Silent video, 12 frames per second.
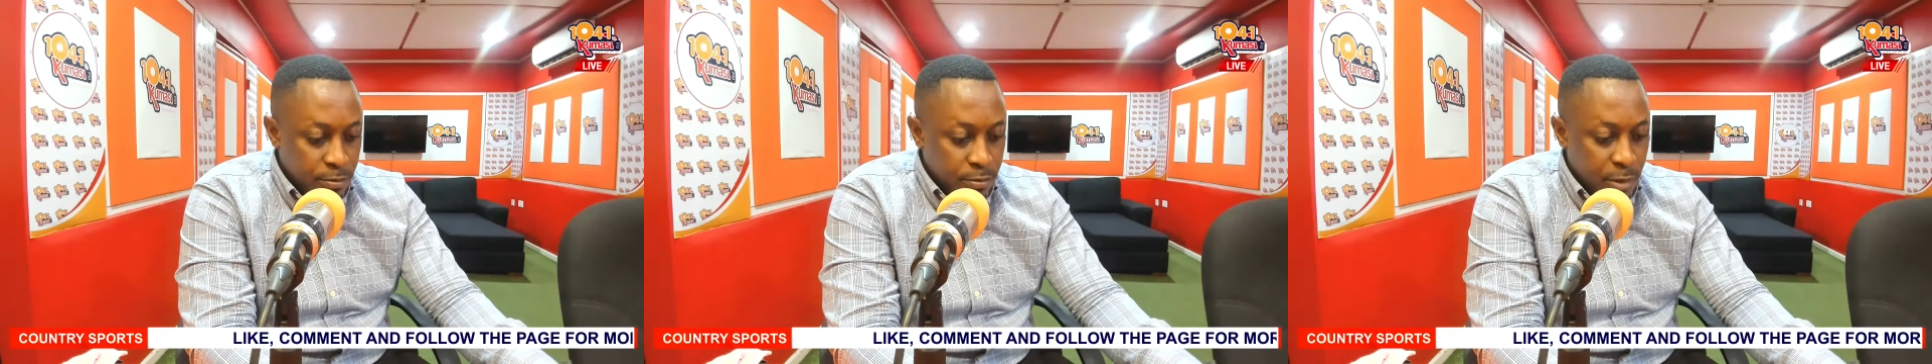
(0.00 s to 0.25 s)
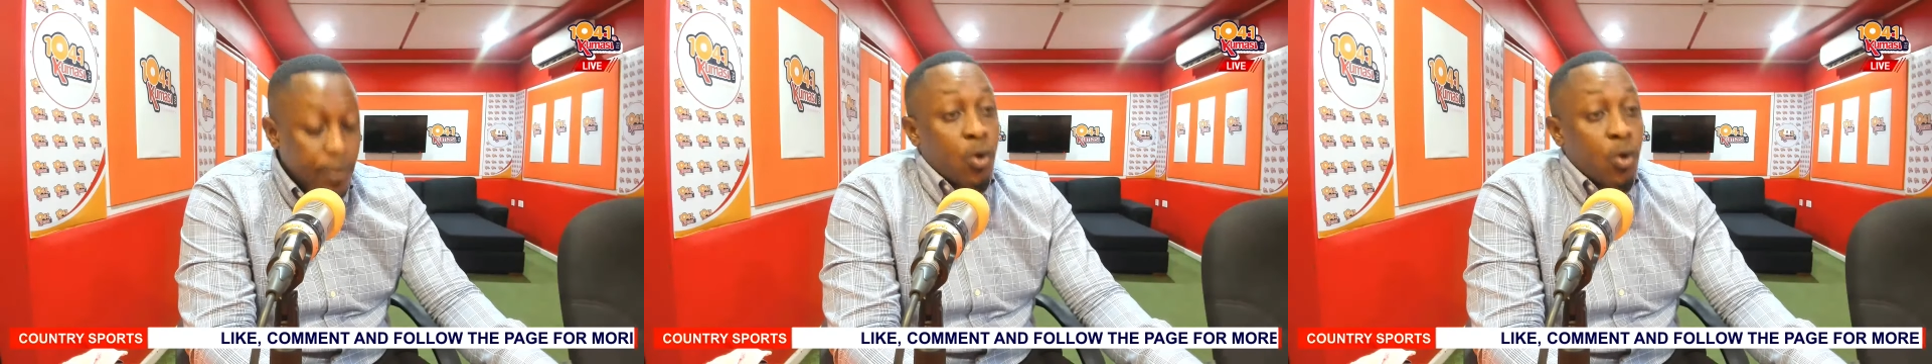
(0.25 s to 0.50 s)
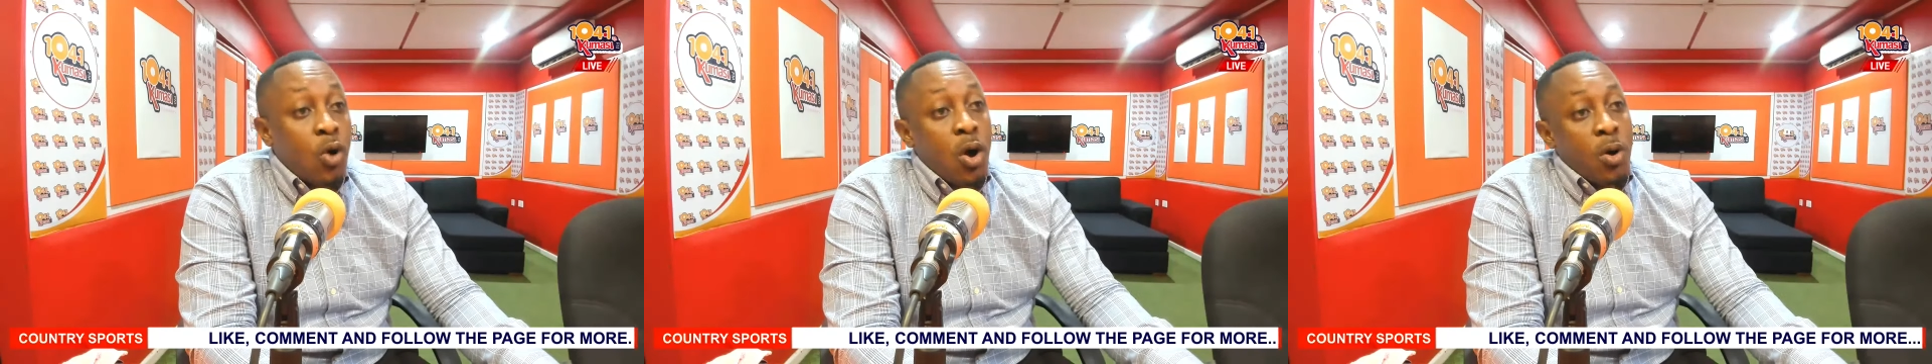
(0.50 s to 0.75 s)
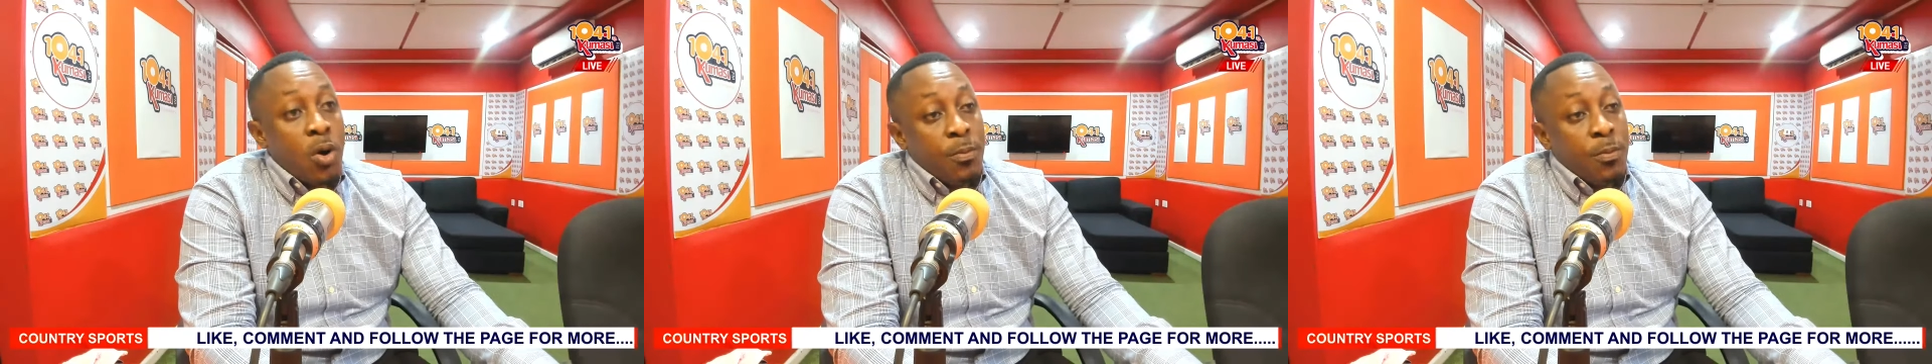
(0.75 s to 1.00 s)
I mean,
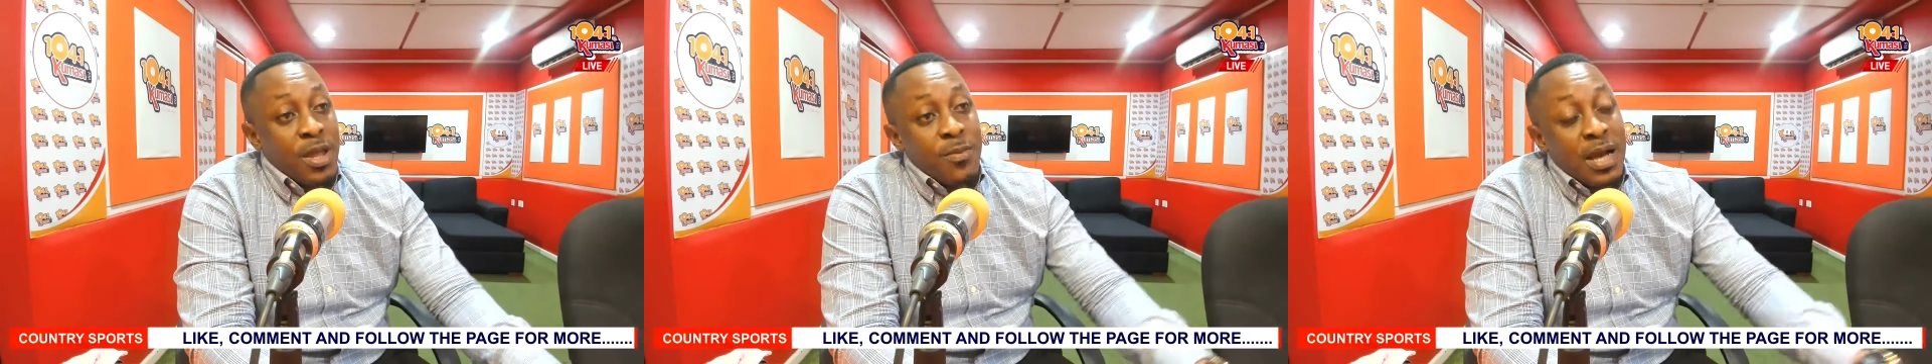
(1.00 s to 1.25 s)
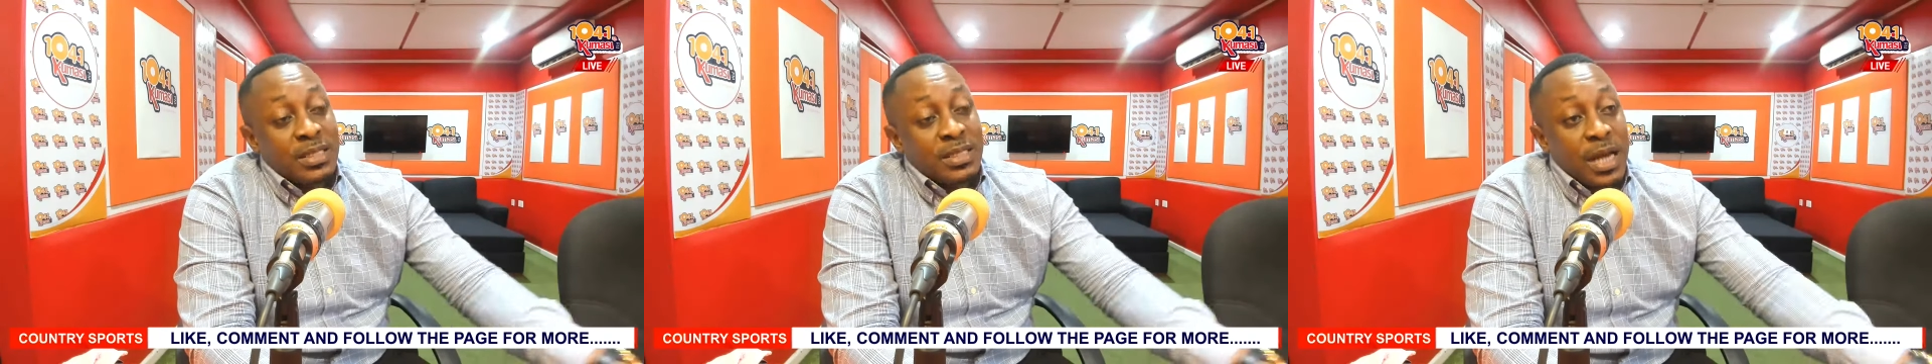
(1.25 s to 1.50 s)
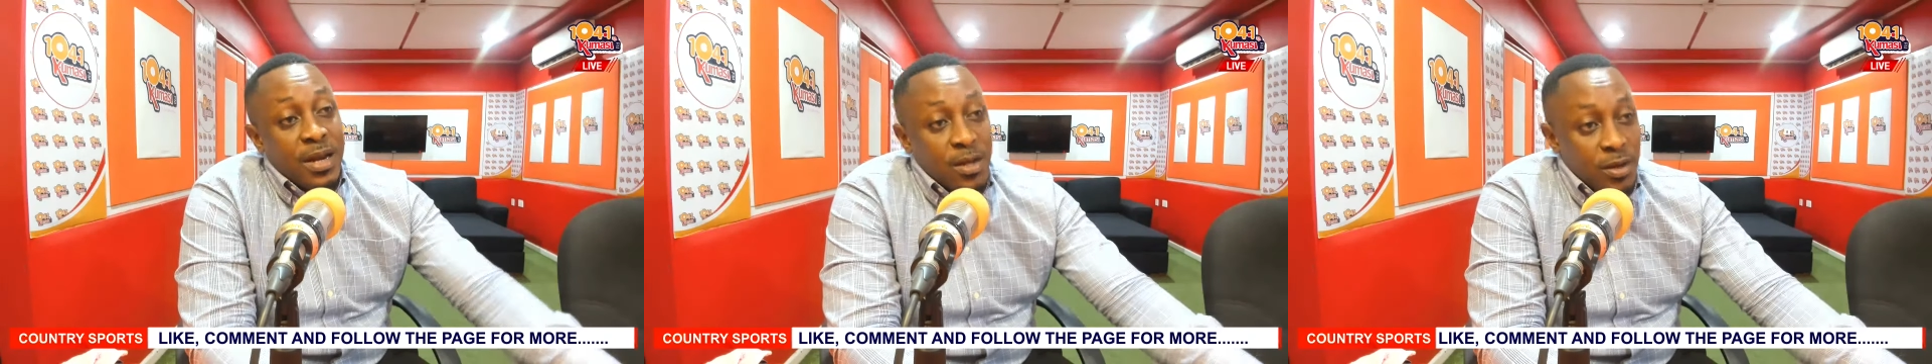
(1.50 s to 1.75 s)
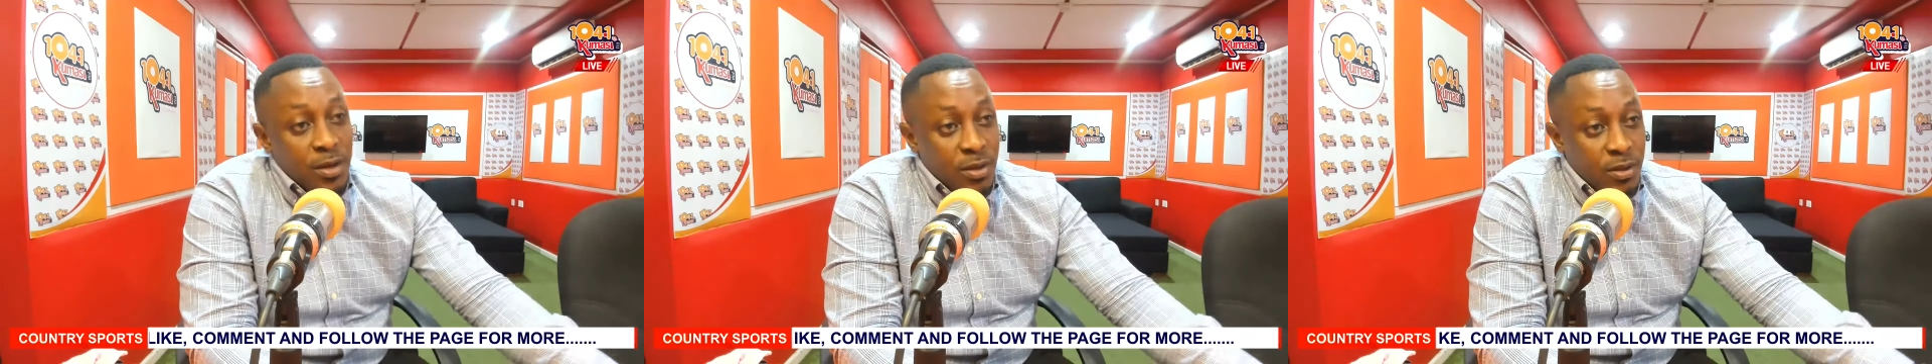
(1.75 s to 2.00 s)
call Benjamin Asai,
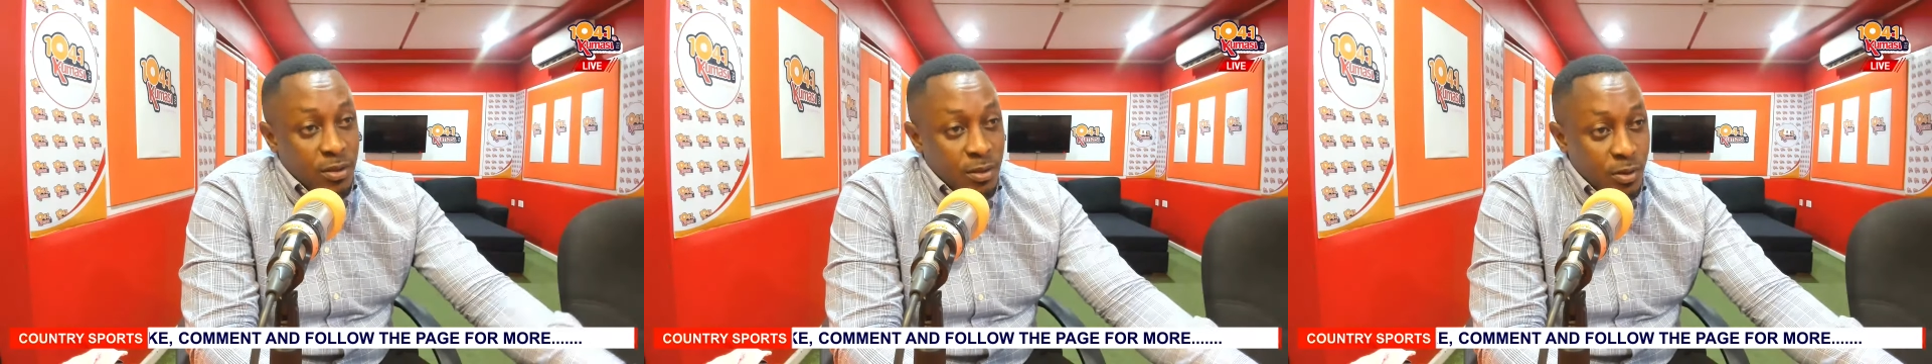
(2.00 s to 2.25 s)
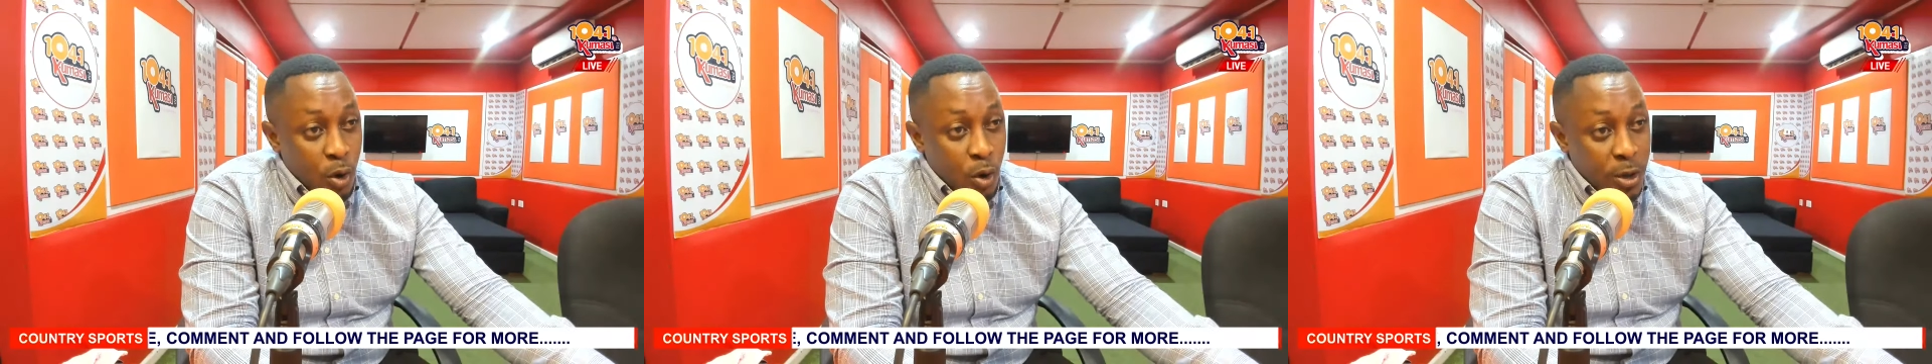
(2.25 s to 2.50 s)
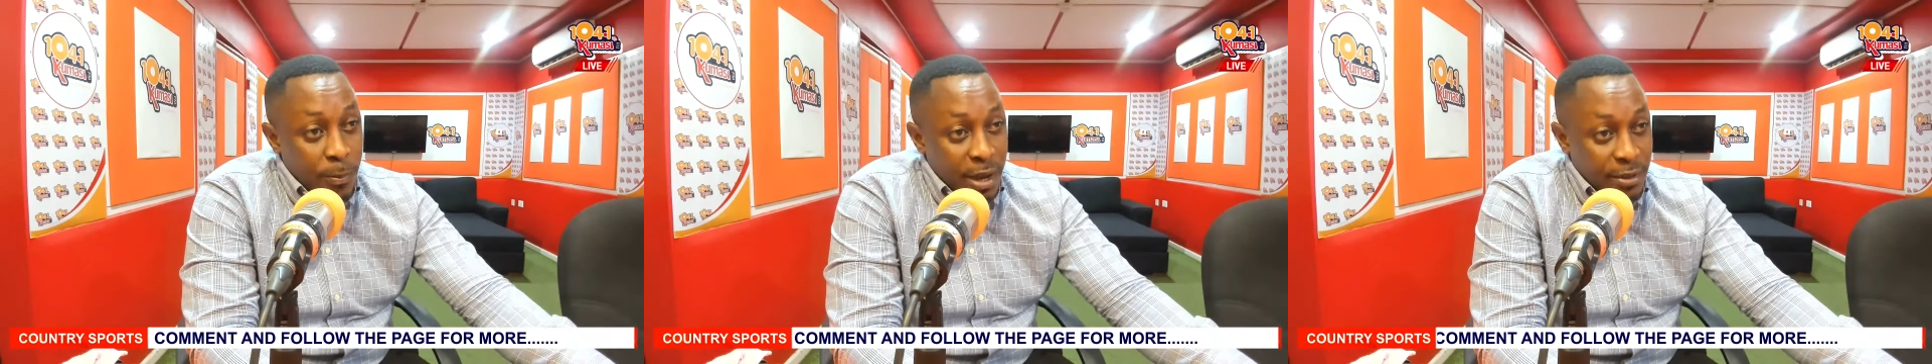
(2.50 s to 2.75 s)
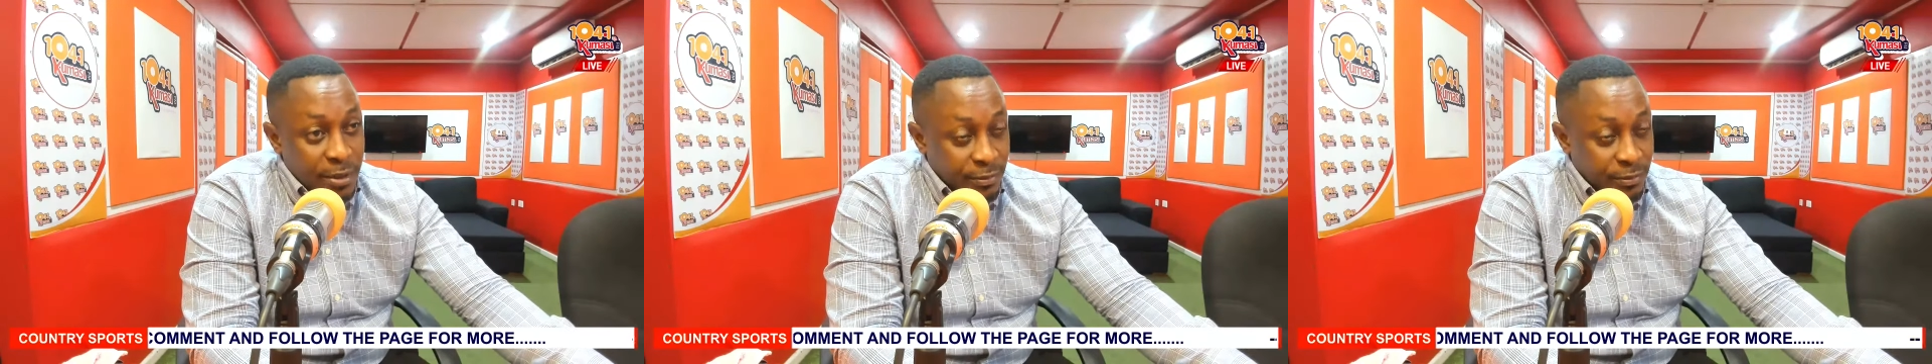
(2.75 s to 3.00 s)
goalkeeper.